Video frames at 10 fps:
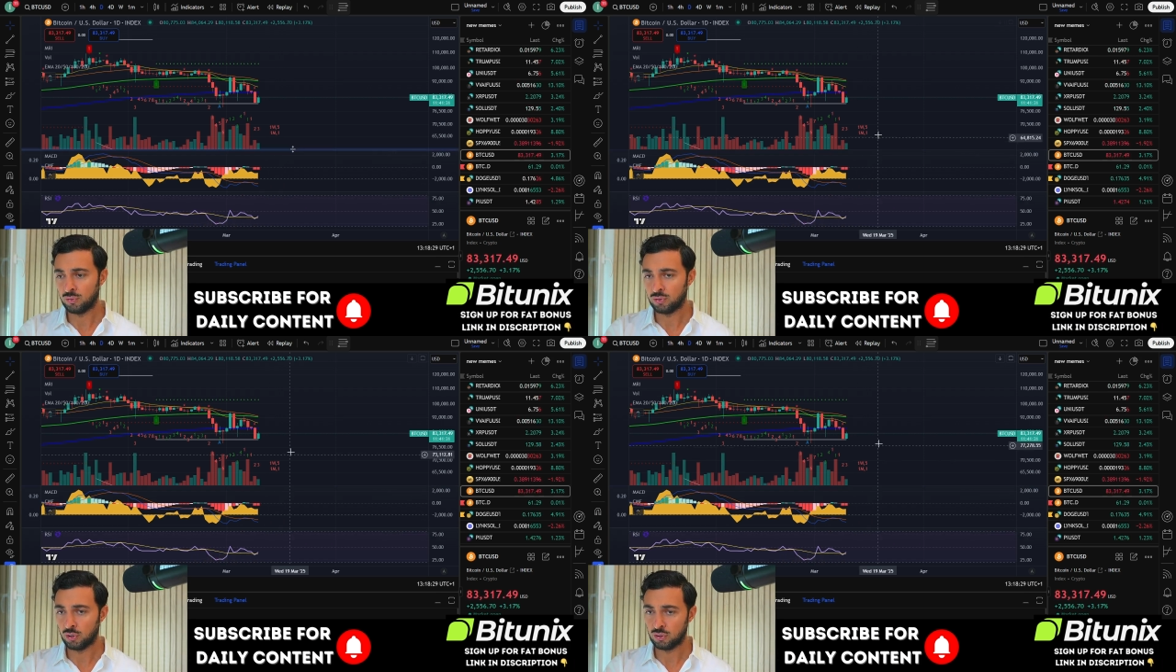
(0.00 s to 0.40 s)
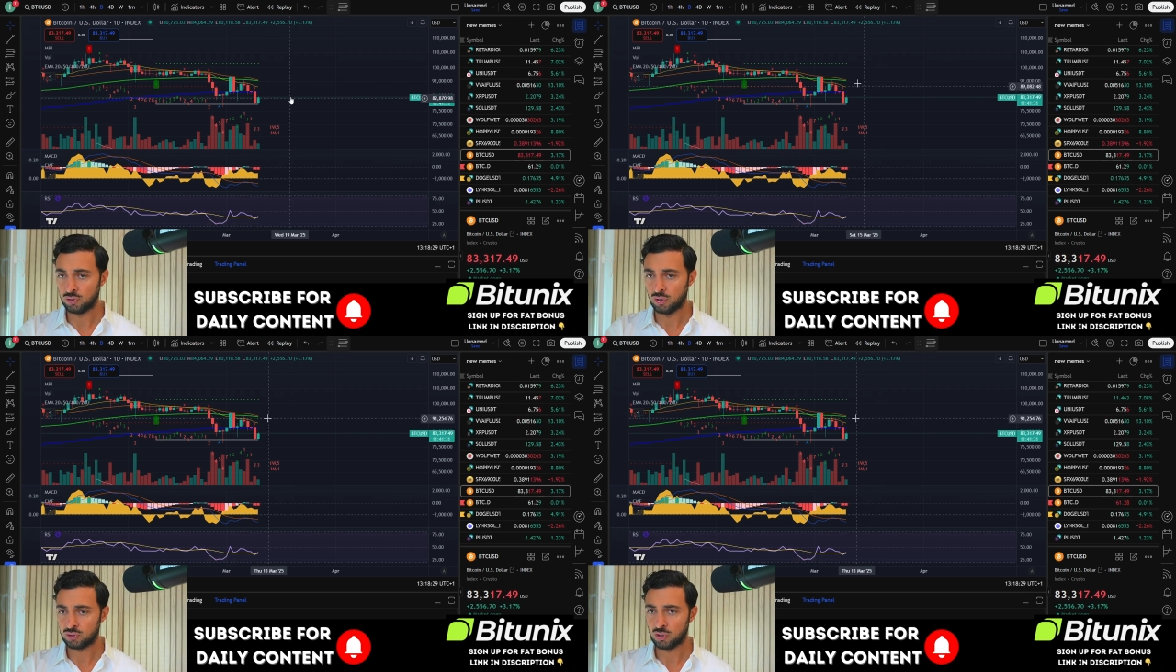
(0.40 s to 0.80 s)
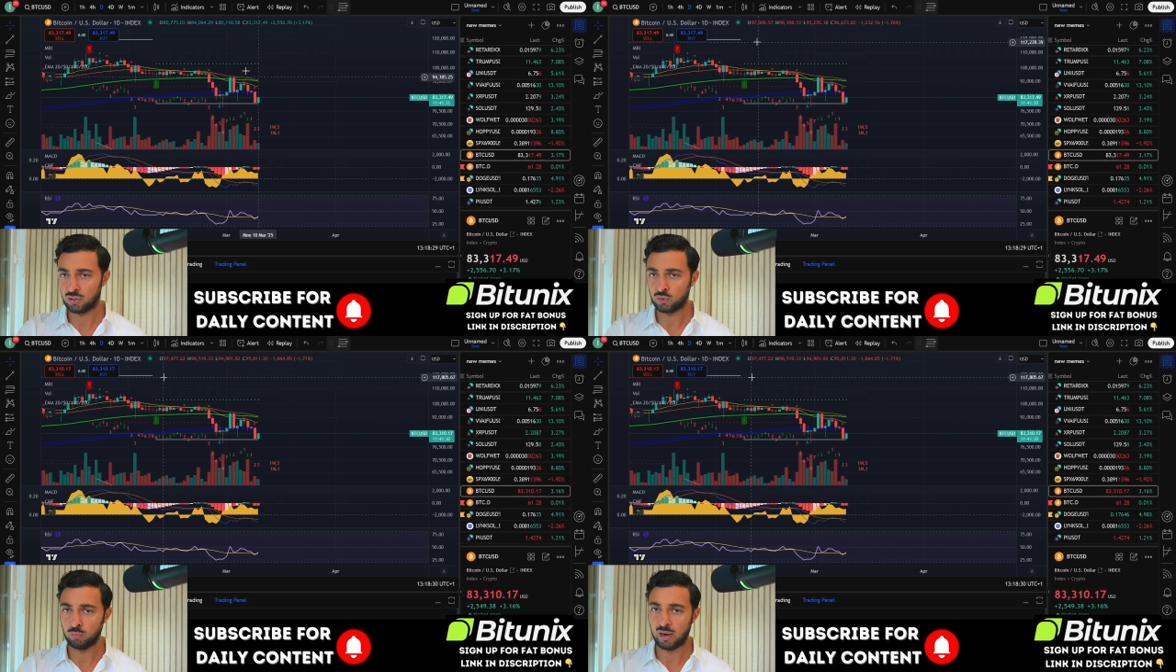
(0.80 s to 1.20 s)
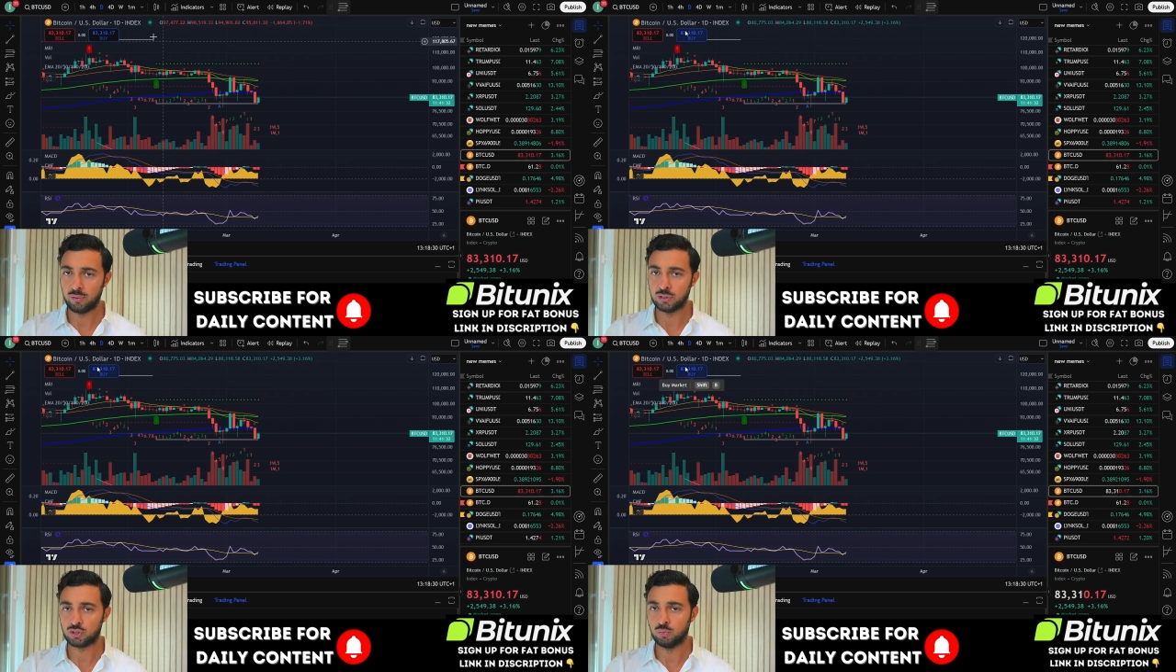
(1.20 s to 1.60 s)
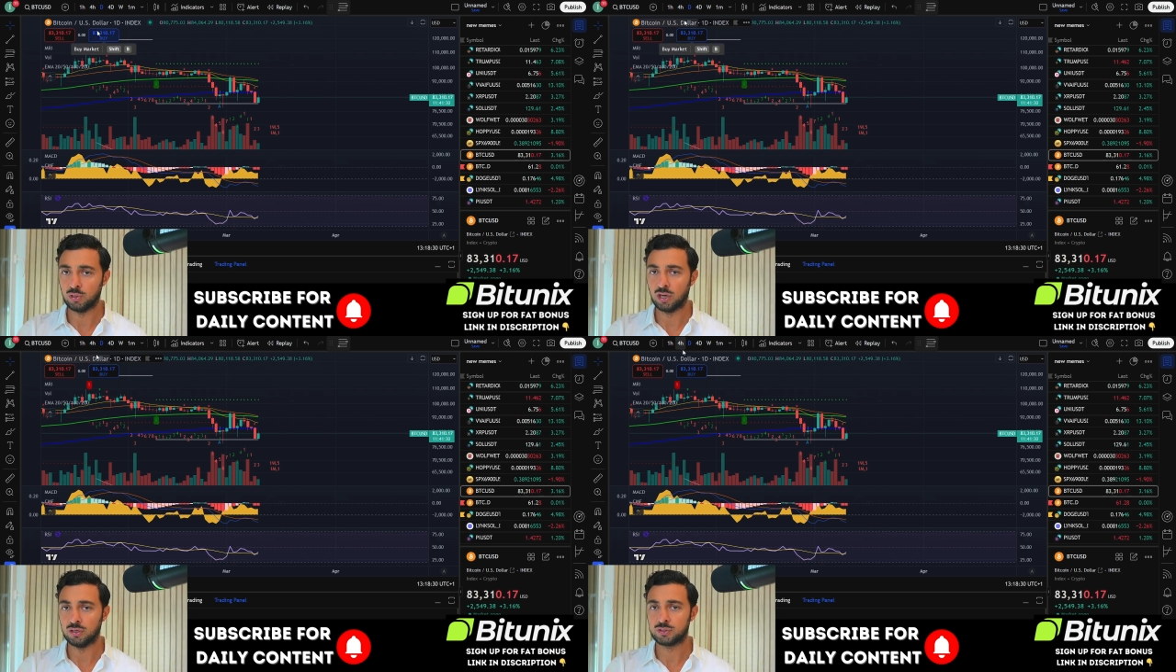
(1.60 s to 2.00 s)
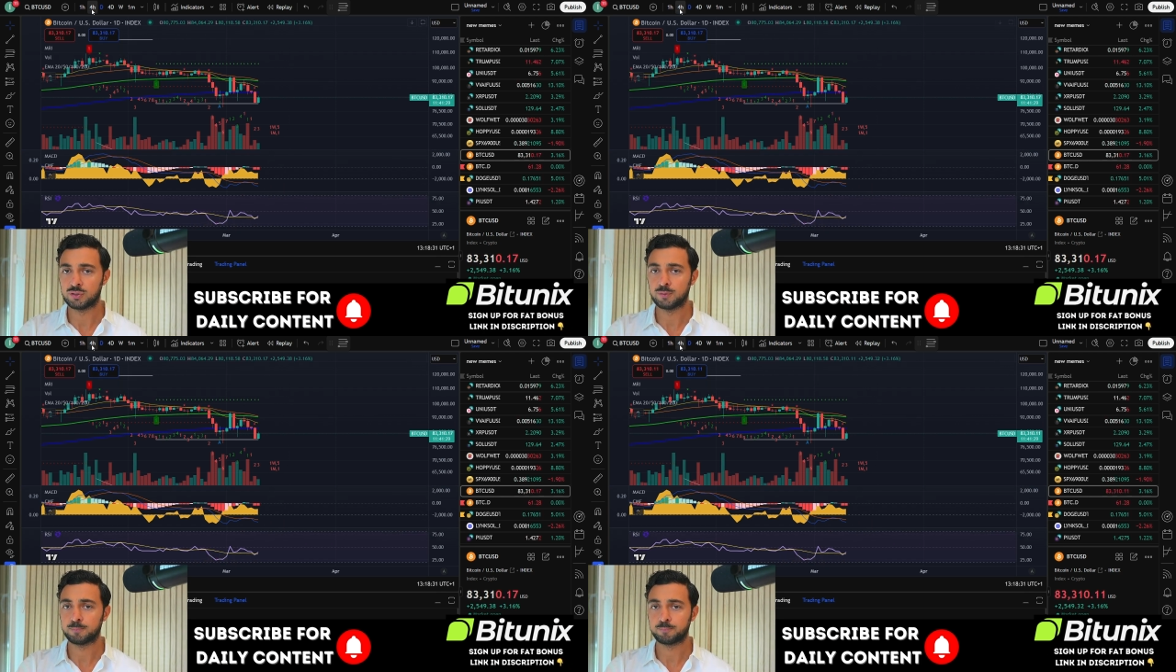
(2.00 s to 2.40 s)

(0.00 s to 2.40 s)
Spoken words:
to bearish, to be honest.